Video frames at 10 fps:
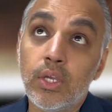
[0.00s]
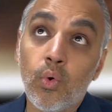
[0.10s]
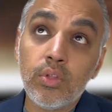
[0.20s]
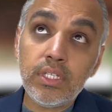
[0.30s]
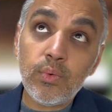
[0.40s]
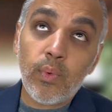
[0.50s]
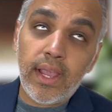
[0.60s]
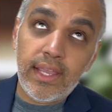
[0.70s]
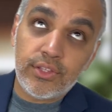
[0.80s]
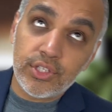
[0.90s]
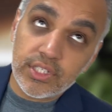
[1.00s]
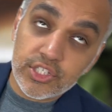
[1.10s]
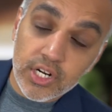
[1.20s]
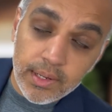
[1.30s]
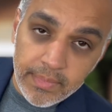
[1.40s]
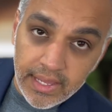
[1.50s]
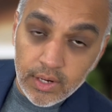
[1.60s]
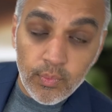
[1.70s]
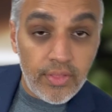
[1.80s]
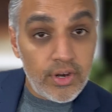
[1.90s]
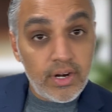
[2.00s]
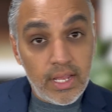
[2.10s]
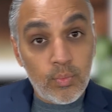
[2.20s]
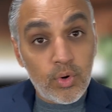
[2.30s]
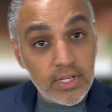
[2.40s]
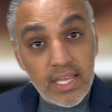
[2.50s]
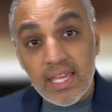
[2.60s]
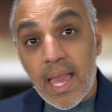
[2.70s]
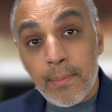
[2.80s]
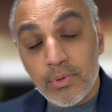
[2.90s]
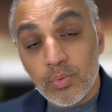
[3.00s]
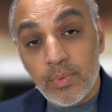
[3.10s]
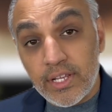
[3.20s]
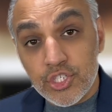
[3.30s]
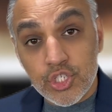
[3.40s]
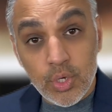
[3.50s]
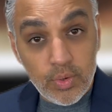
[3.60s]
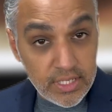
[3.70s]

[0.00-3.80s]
only way to determine whether a working capital ratio